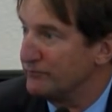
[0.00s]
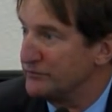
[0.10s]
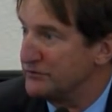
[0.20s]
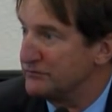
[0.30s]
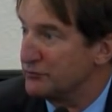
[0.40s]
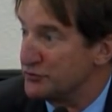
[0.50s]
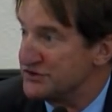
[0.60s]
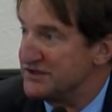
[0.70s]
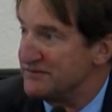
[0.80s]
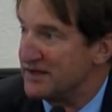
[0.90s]
to
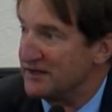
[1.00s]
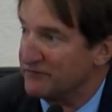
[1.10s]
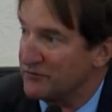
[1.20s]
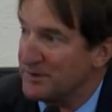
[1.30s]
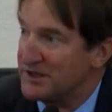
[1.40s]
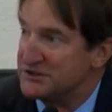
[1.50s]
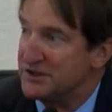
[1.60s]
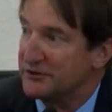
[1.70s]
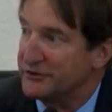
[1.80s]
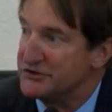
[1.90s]
receive that information
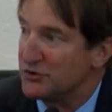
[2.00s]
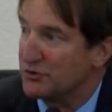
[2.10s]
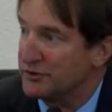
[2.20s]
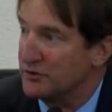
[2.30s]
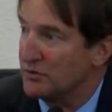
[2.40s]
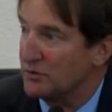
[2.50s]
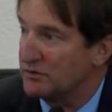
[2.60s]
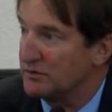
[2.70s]
at least early on.